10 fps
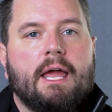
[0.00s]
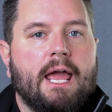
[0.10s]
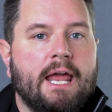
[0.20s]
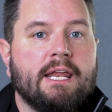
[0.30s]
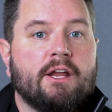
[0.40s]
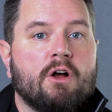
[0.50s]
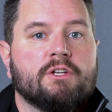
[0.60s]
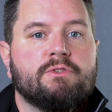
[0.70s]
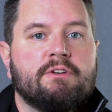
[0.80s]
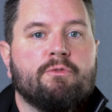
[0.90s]
And it can
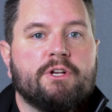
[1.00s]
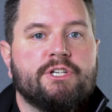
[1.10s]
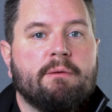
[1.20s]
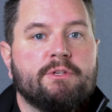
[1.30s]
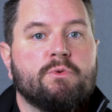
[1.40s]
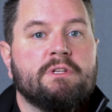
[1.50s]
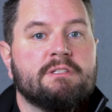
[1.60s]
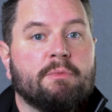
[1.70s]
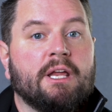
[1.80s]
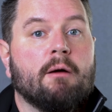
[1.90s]
also differentiate between
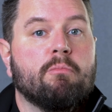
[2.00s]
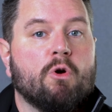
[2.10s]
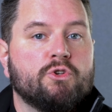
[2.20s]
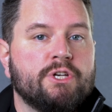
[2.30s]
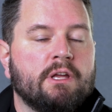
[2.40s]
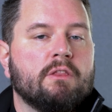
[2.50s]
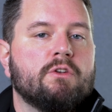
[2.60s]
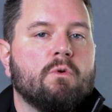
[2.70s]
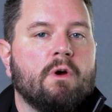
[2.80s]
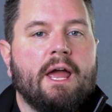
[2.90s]
somebody approaching the
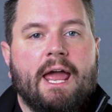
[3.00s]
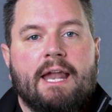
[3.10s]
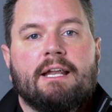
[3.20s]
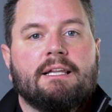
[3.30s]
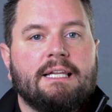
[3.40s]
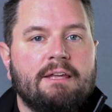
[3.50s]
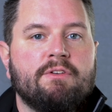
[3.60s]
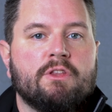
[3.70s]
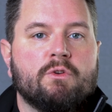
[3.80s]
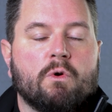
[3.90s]
door and
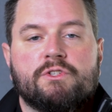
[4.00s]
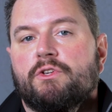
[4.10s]
leaving the door.